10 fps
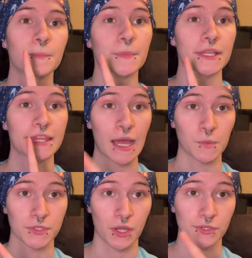but that
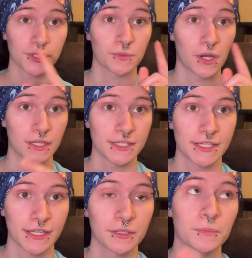was also on
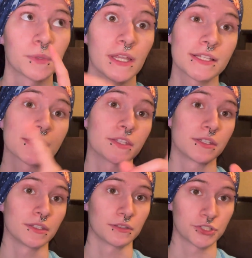sale, plus
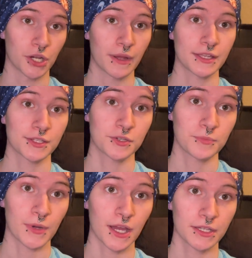the Joann's
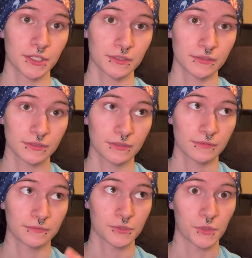coupon,
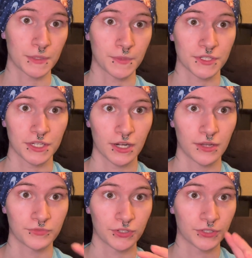20%
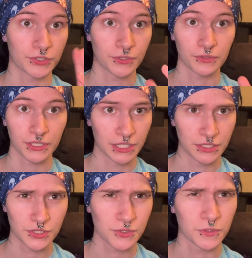off your total
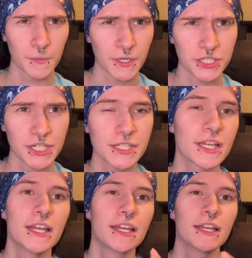in-store purchase.
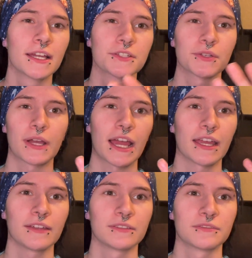So
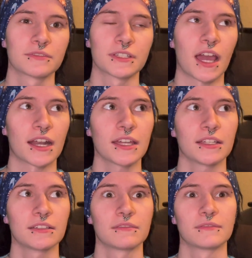I got it,
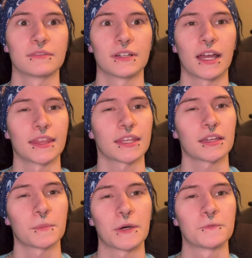I think,
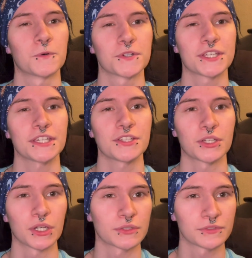about 4 skeins of
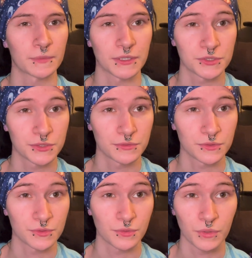yarn for about
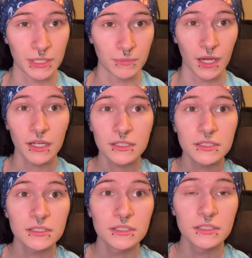20 bucks.